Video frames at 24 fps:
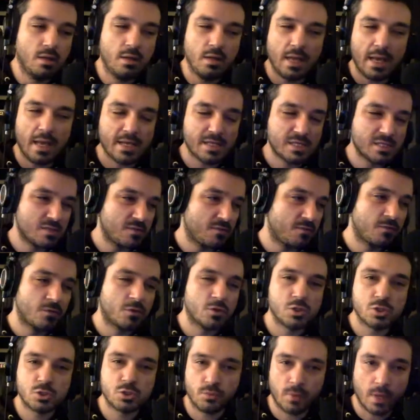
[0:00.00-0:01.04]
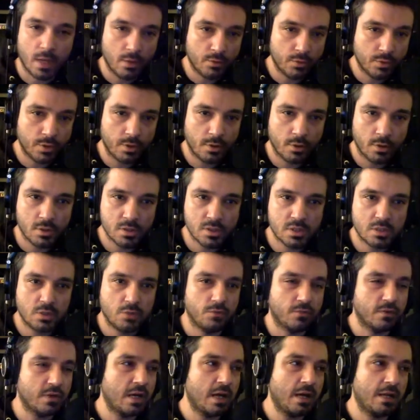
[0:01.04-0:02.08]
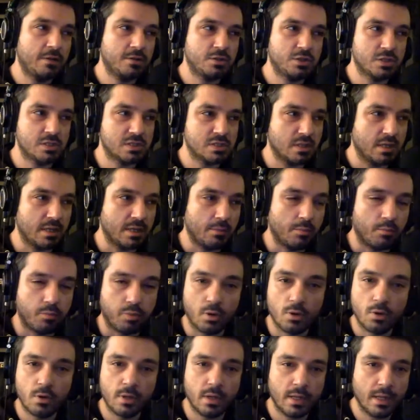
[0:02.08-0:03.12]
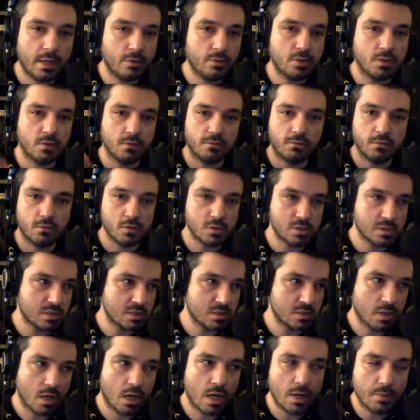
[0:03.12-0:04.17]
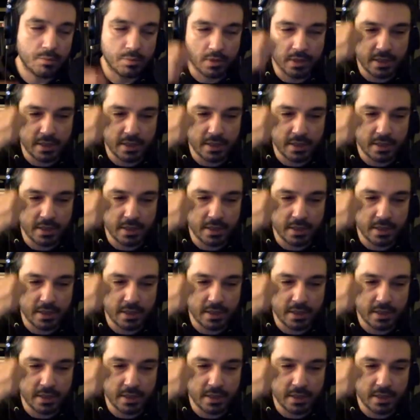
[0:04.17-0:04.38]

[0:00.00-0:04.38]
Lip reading: ex first rounders who've kind of just like burned out their first stop,